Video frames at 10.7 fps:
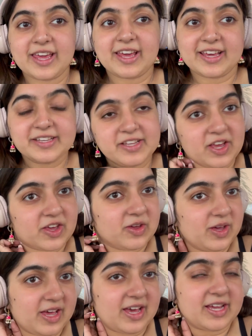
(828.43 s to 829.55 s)
Guys, so I
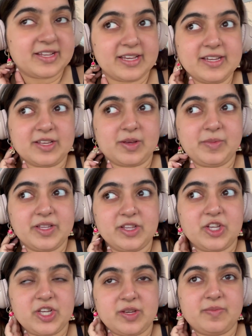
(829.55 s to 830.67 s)
decided to come to the
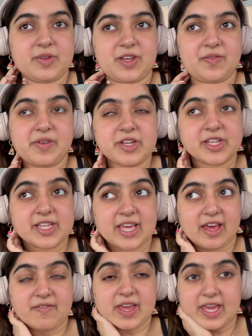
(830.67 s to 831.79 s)
gym, so I finished at the
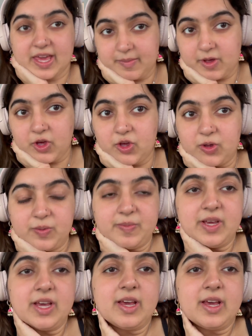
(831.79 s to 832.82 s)
cafe, came home,